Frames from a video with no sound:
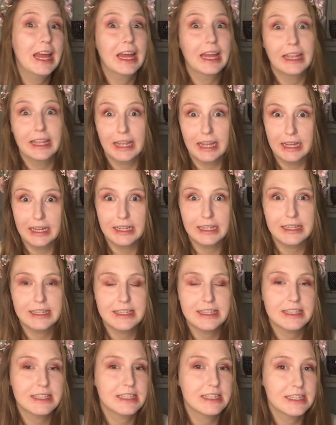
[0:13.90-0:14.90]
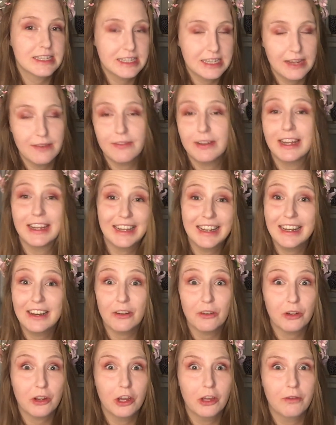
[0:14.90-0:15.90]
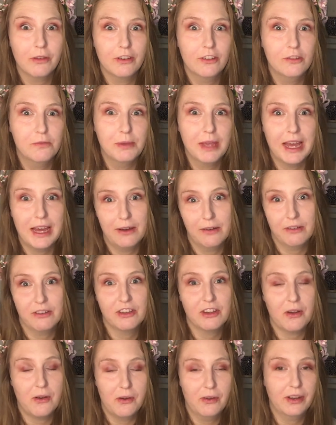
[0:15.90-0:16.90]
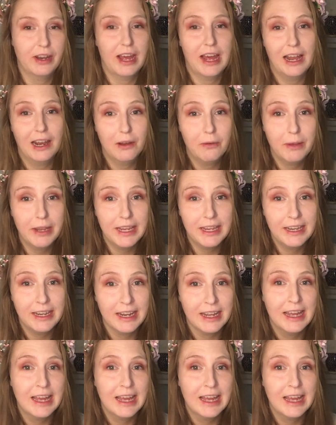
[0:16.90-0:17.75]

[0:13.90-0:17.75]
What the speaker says: yeah, it's definitely not going to be out on Halloween.